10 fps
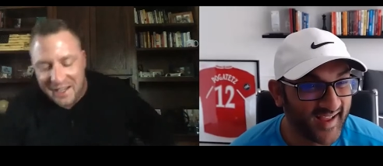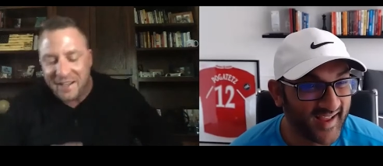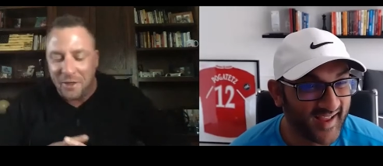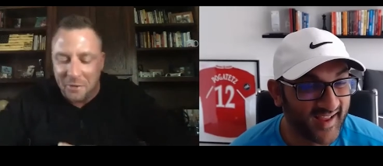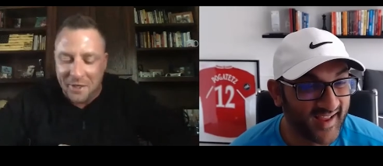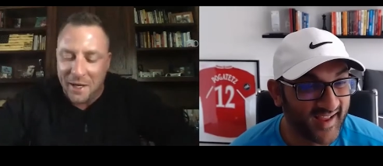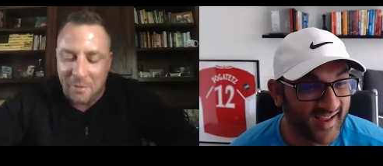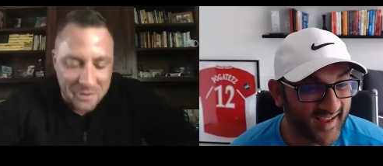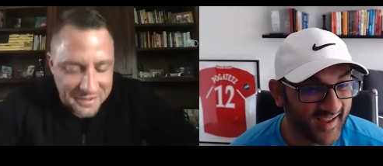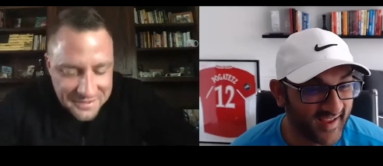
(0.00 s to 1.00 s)
Speaker 1: go
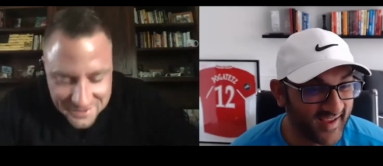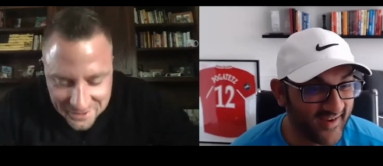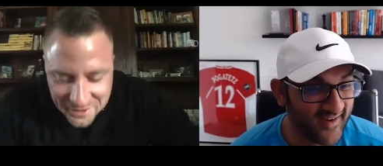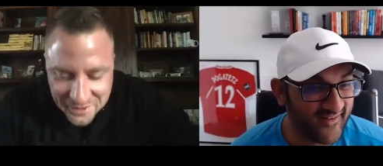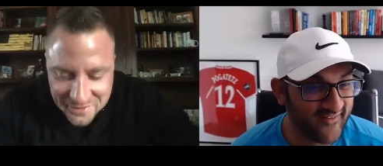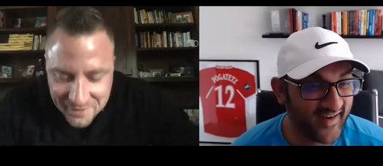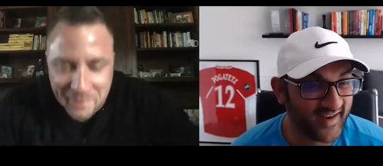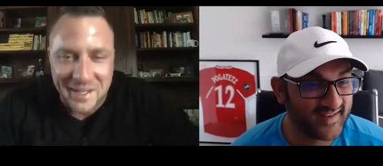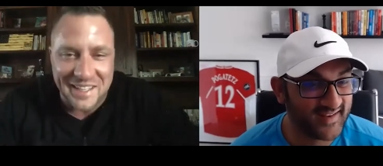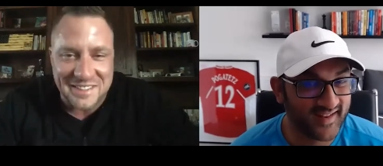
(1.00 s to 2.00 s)
Cowboys. You know, All maybe
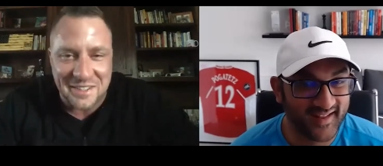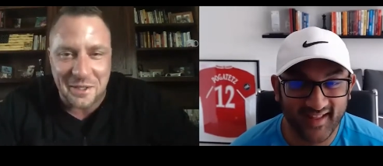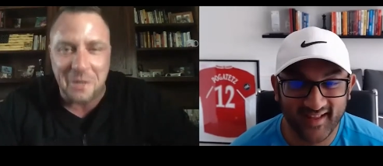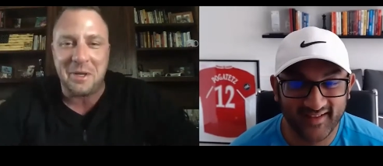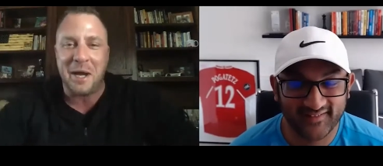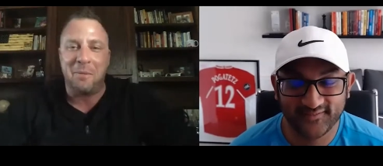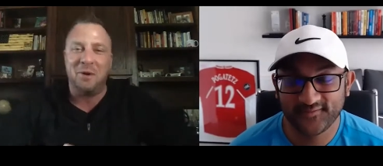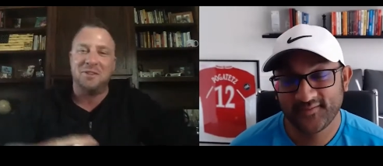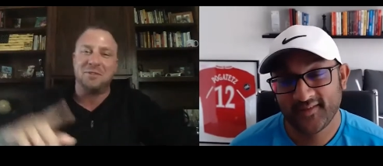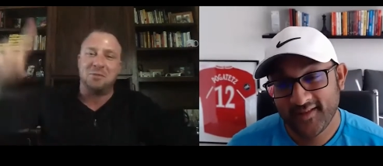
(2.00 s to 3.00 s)
right. next year. Go
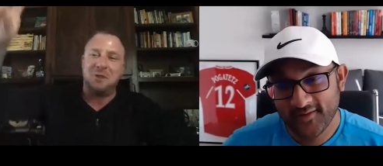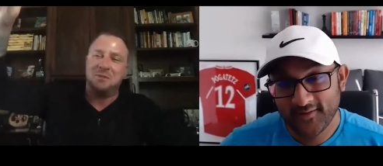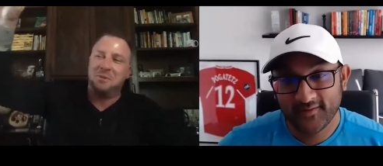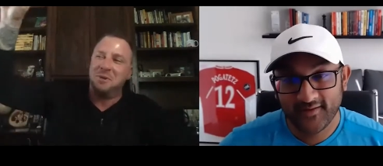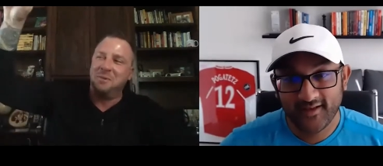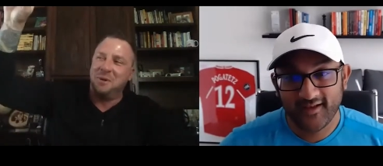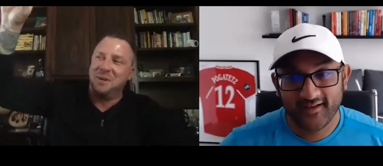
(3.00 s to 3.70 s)
Cowboys in 2021.